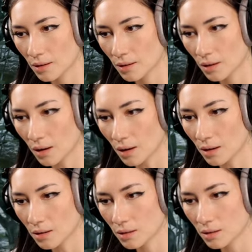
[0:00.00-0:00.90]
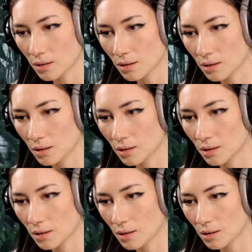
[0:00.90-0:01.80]
Okay.
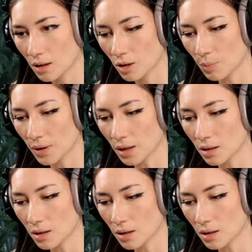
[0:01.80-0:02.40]
Can you peek?